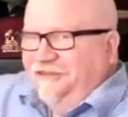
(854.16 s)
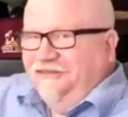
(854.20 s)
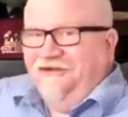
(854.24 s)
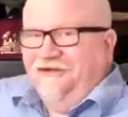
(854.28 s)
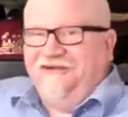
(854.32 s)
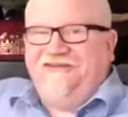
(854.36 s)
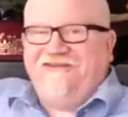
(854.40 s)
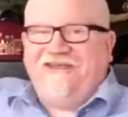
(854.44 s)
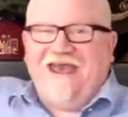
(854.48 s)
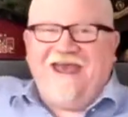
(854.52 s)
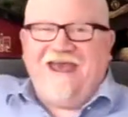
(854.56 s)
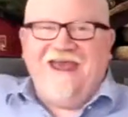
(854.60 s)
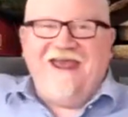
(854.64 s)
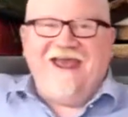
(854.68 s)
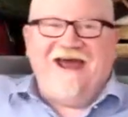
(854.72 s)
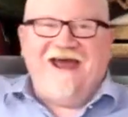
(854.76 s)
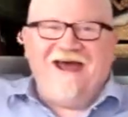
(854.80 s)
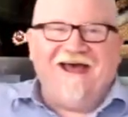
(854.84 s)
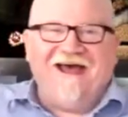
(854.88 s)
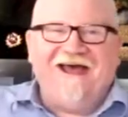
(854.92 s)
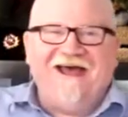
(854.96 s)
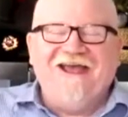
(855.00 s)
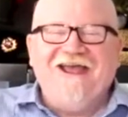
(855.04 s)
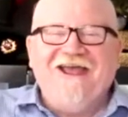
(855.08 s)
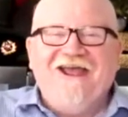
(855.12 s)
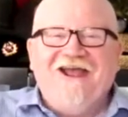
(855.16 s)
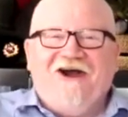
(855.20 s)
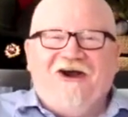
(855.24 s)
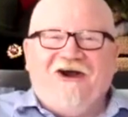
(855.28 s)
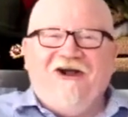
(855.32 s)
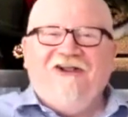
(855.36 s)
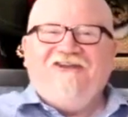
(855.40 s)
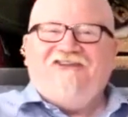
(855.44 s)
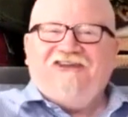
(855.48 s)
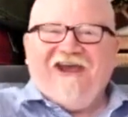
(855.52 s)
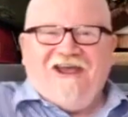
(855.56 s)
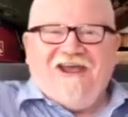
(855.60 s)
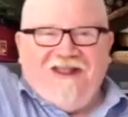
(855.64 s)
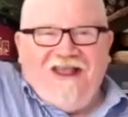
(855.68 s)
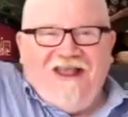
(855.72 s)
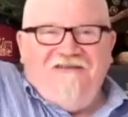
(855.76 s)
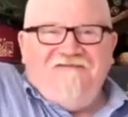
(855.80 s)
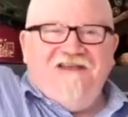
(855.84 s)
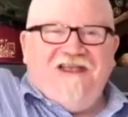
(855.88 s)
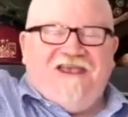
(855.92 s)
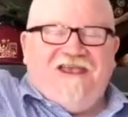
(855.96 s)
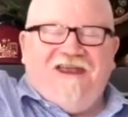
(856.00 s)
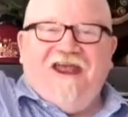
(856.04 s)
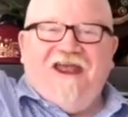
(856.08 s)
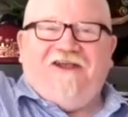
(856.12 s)
there's a
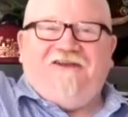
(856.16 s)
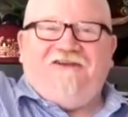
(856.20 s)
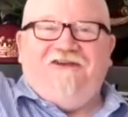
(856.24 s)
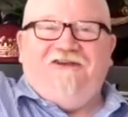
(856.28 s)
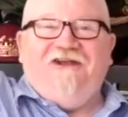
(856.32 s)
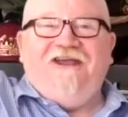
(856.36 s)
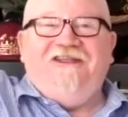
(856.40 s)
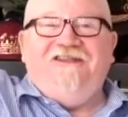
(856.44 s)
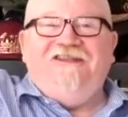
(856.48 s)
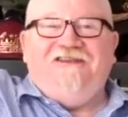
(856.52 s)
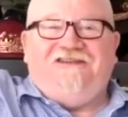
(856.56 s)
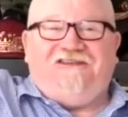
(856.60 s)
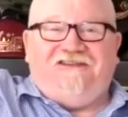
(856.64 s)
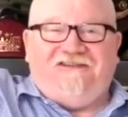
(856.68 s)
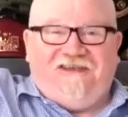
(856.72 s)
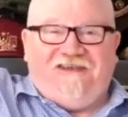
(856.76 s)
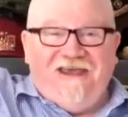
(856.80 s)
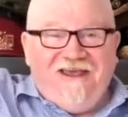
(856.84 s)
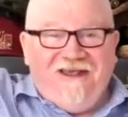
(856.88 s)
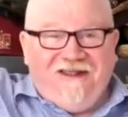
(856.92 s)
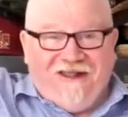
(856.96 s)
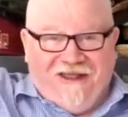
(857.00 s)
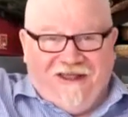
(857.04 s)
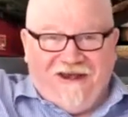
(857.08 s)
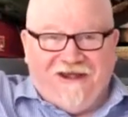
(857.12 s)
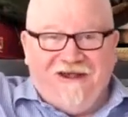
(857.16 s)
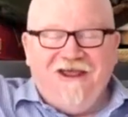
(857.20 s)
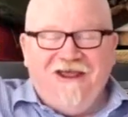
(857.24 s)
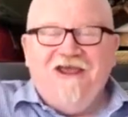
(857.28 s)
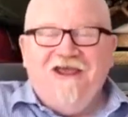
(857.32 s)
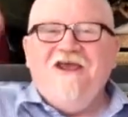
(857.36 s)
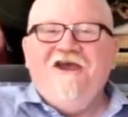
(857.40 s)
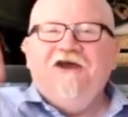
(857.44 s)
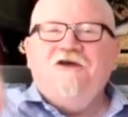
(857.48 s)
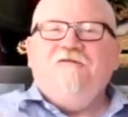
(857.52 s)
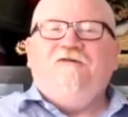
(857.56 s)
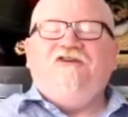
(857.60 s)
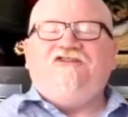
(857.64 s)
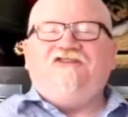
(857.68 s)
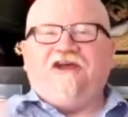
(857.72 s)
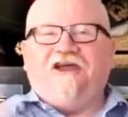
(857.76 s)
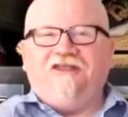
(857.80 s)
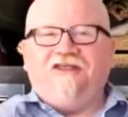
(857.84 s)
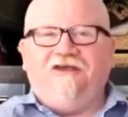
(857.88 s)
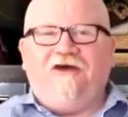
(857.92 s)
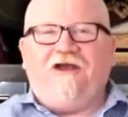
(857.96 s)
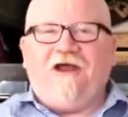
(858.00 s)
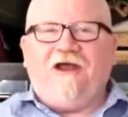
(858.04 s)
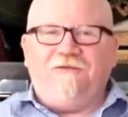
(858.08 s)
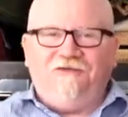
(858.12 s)
RJ11 connector in the ceiling, which I
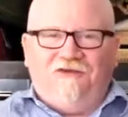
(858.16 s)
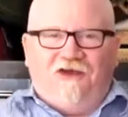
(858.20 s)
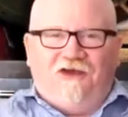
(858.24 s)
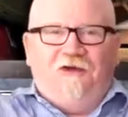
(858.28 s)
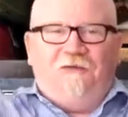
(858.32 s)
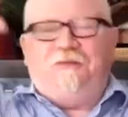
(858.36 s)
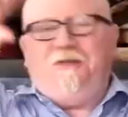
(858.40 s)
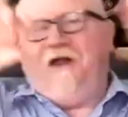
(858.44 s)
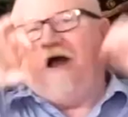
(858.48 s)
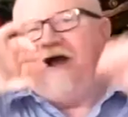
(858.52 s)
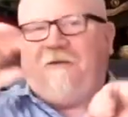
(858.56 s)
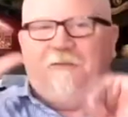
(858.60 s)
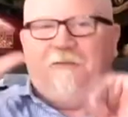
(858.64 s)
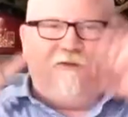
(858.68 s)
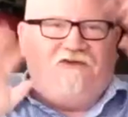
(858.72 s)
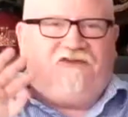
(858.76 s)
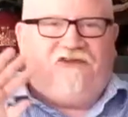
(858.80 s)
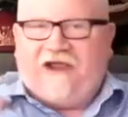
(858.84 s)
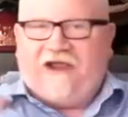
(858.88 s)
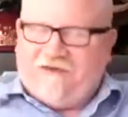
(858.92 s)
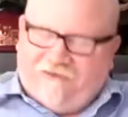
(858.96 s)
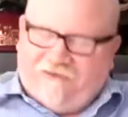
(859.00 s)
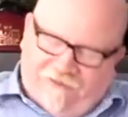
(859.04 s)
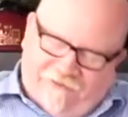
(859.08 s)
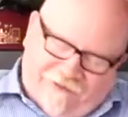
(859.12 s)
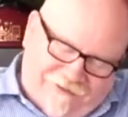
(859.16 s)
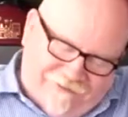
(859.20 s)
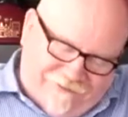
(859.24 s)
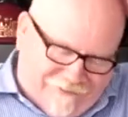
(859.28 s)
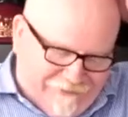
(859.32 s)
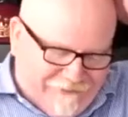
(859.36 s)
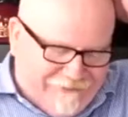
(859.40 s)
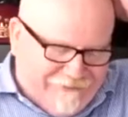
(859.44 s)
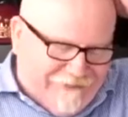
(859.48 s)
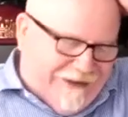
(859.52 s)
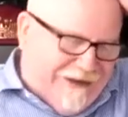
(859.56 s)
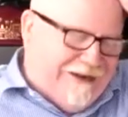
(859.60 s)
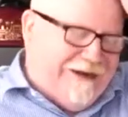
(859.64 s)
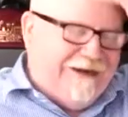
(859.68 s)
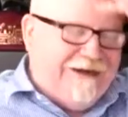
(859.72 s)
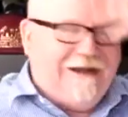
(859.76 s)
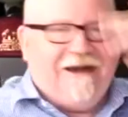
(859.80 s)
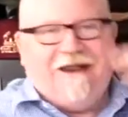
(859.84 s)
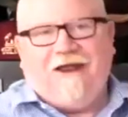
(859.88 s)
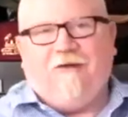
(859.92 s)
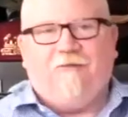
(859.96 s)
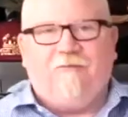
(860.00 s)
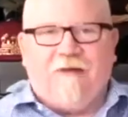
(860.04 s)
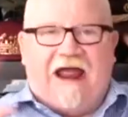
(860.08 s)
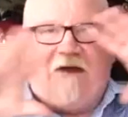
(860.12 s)
thought I was going to plug a projector into it and then
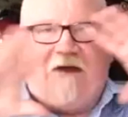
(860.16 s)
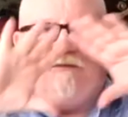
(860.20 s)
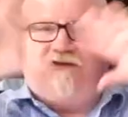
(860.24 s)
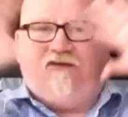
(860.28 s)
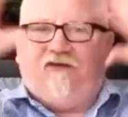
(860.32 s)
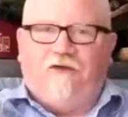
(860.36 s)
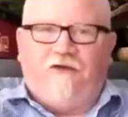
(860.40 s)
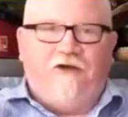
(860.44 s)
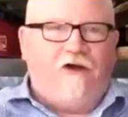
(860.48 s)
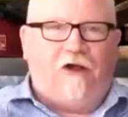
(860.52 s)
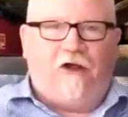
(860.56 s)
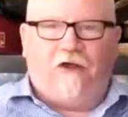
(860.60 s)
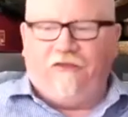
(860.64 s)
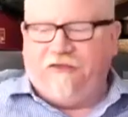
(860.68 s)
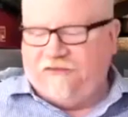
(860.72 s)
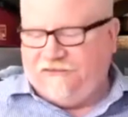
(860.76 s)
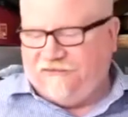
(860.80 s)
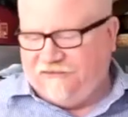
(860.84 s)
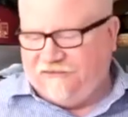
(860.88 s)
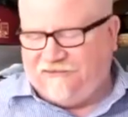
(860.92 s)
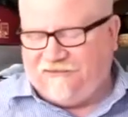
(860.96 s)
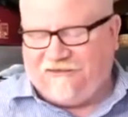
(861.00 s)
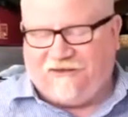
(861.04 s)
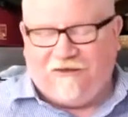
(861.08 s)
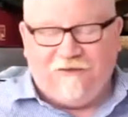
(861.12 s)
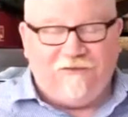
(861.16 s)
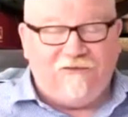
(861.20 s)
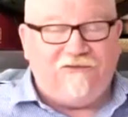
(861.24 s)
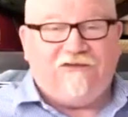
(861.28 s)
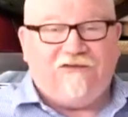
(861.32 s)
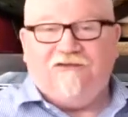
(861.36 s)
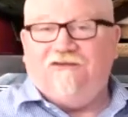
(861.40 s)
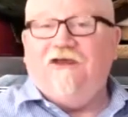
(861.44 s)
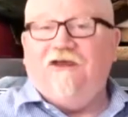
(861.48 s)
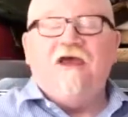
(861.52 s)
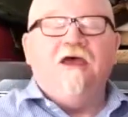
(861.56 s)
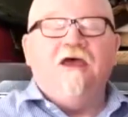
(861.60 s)
around to it, all these excuses.